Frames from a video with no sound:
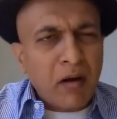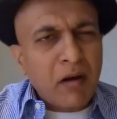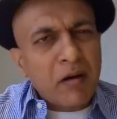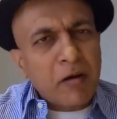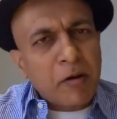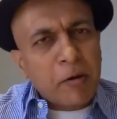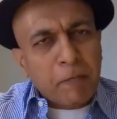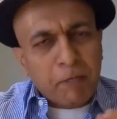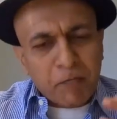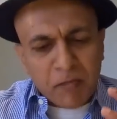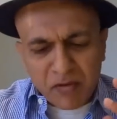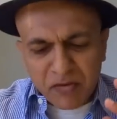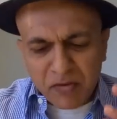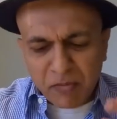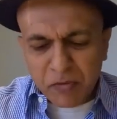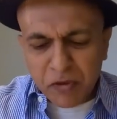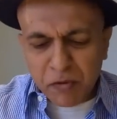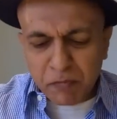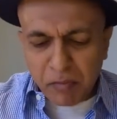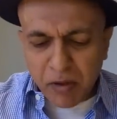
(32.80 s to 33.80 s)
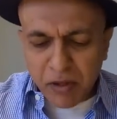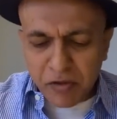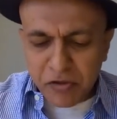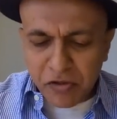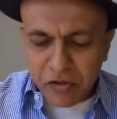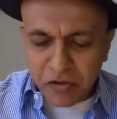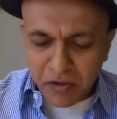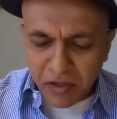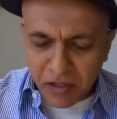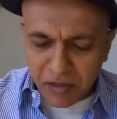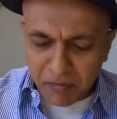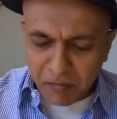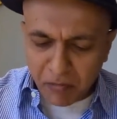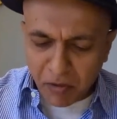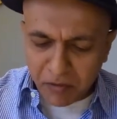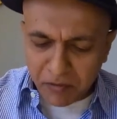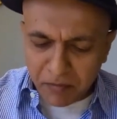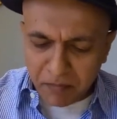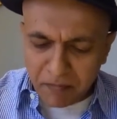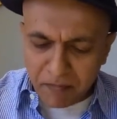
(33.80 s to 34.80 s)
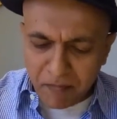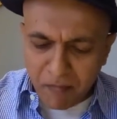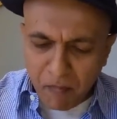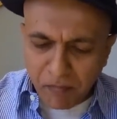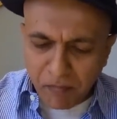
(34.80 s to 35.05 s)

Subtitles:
and some sponge at the bottom.